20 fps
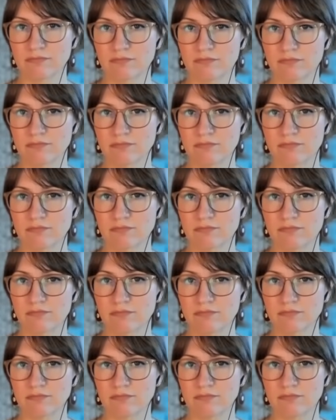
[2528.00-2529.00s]

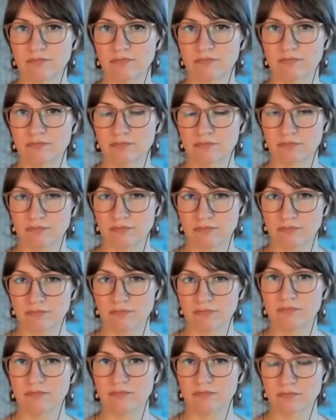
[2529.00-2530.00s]

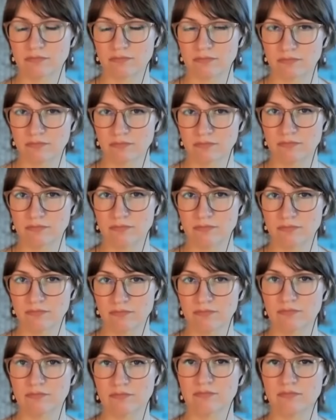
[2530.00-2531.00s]
(not speaking)